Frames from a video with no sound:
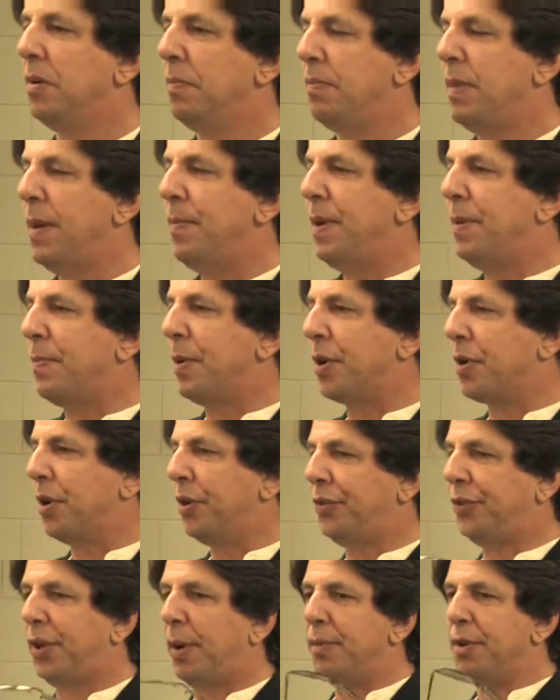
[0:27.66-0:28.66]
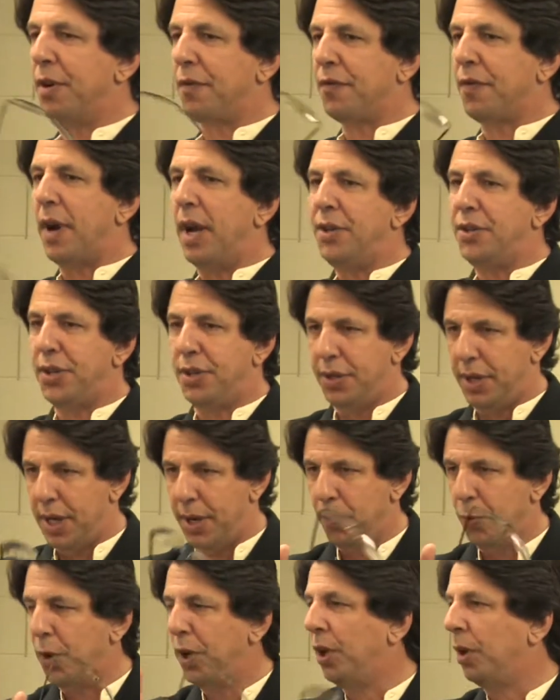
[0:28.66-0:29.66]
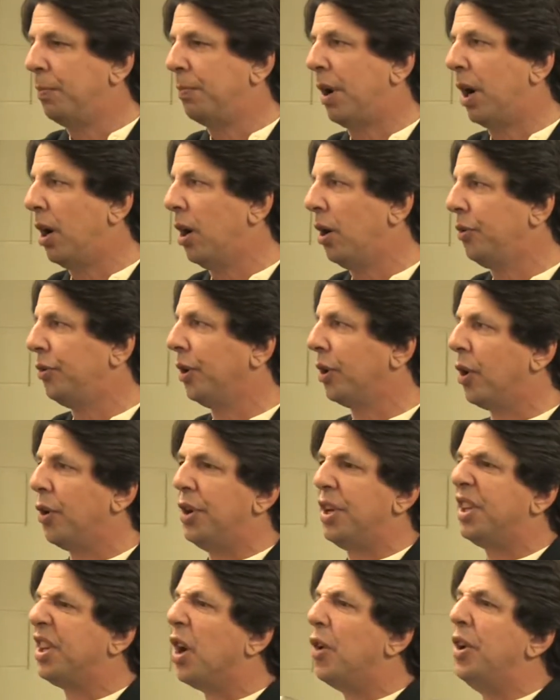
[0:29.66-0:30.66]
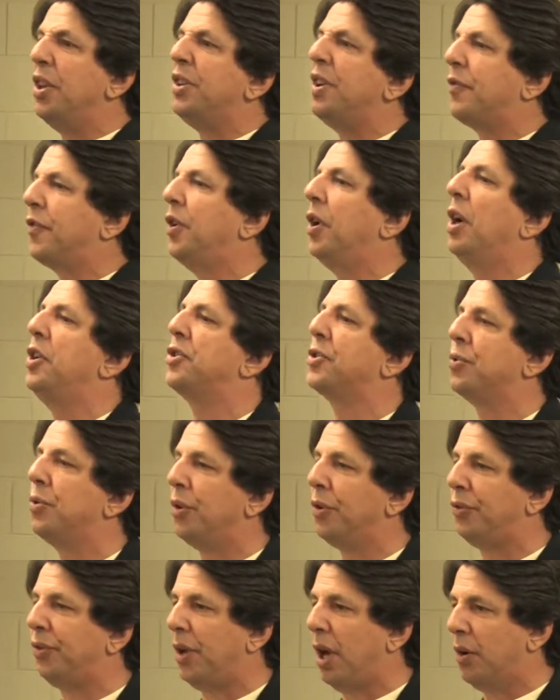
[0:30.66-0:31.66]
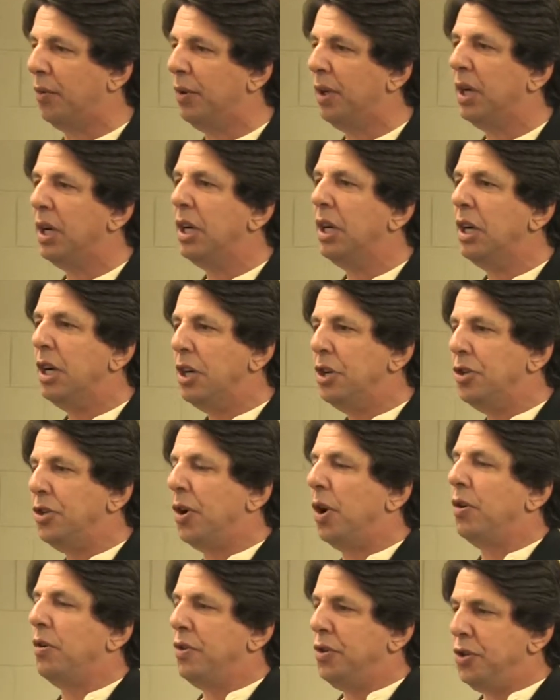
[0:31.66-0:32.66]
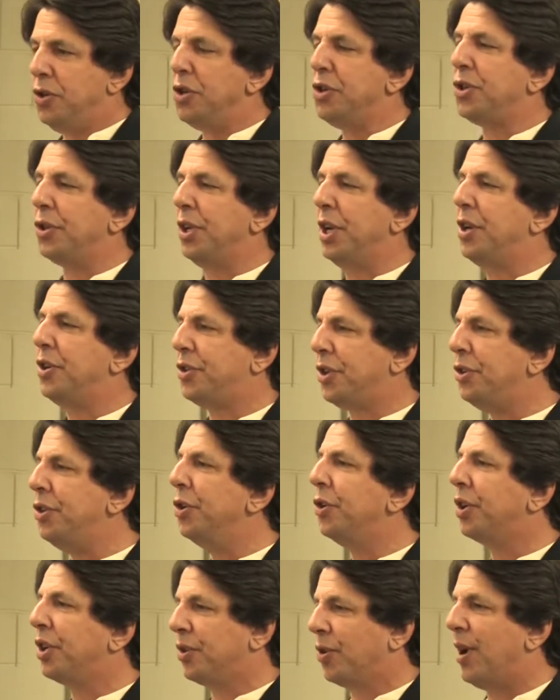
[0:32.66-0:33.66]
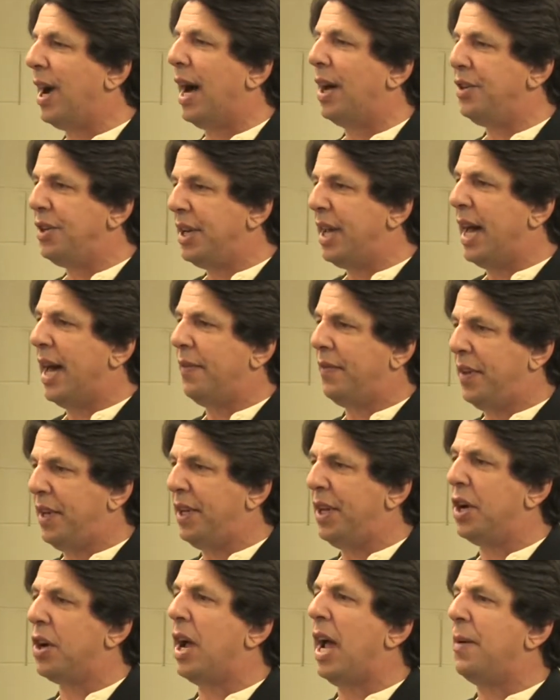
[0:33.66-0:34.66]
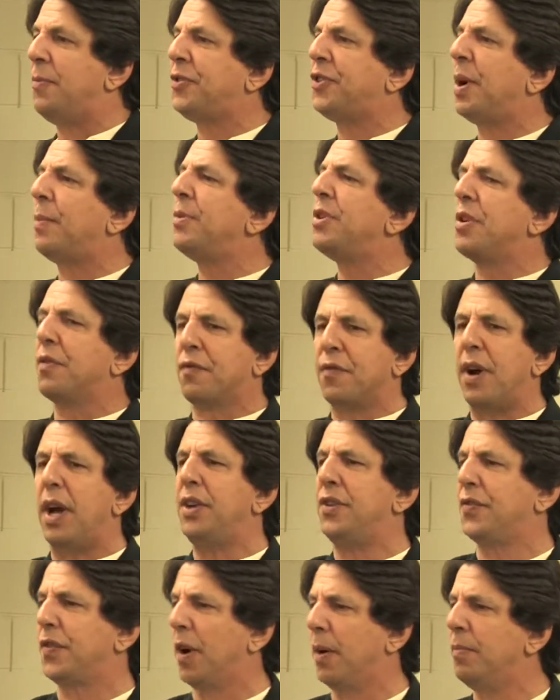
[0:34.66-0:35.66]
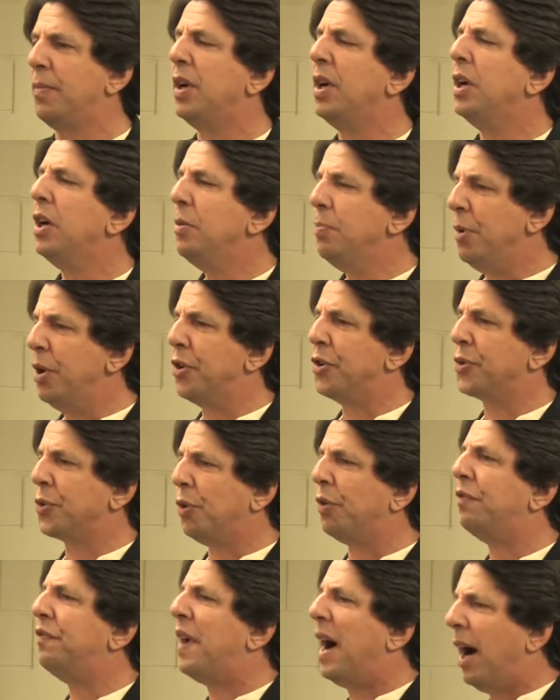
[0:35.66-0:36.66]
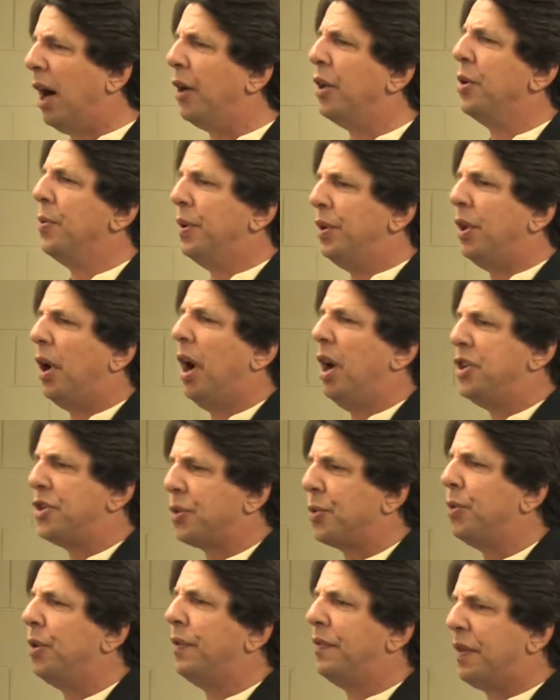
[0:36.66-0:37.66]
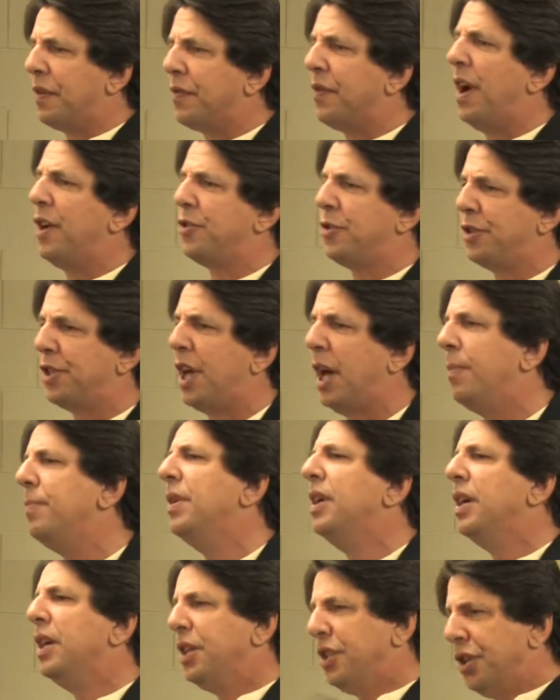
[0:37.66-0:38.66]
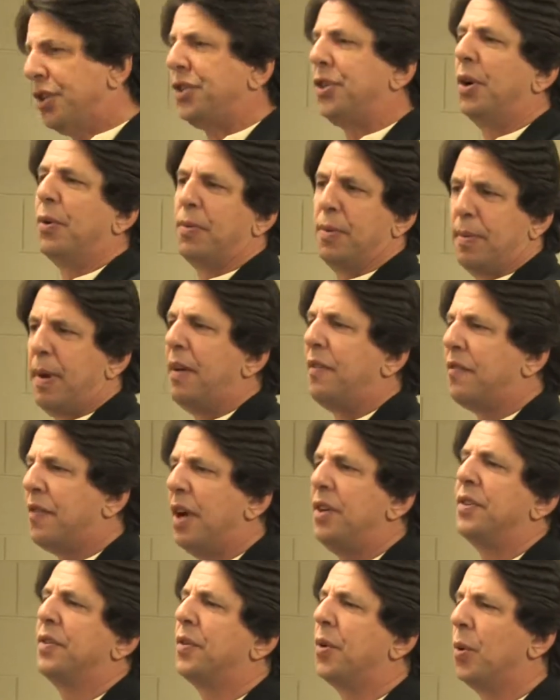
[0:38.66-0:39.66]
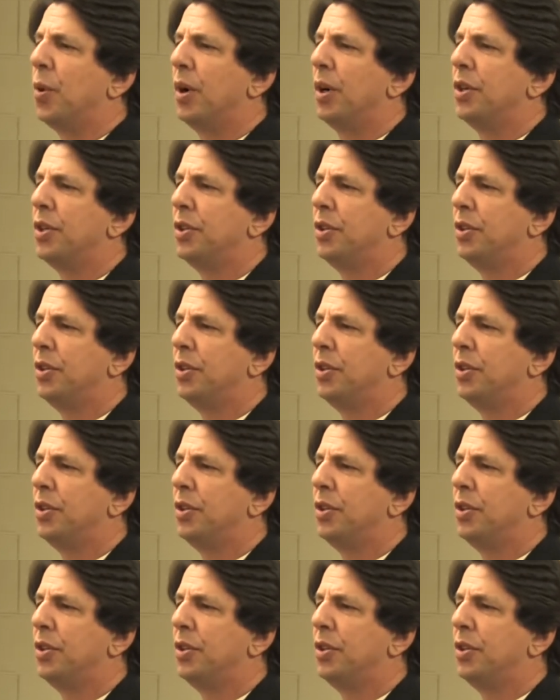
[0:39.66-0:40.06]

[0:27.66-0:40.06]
Maybe because some of your friends in Willingboro, they'll go to different high schools, so usually there's a new crowd you have in there, and some of your friends from middle school follow you into high school, and if you're friends with them, you still remain friends, of course.